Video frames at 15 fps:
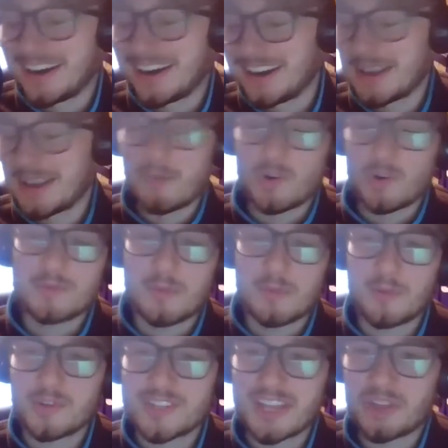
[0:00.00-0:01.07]
Yeah, most
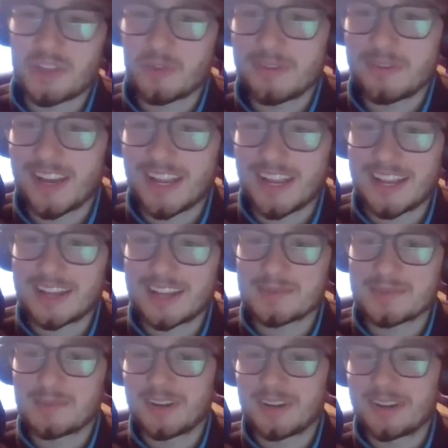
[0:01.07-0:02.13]
people would say 3
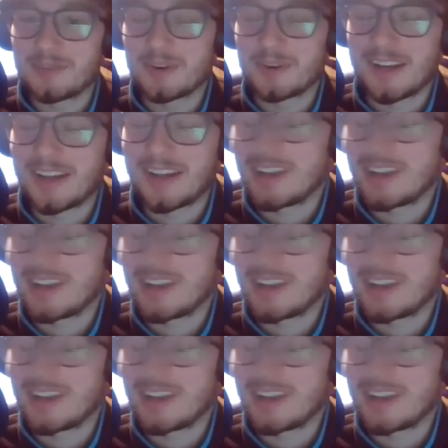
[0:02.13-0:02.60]
Vikings, but we're not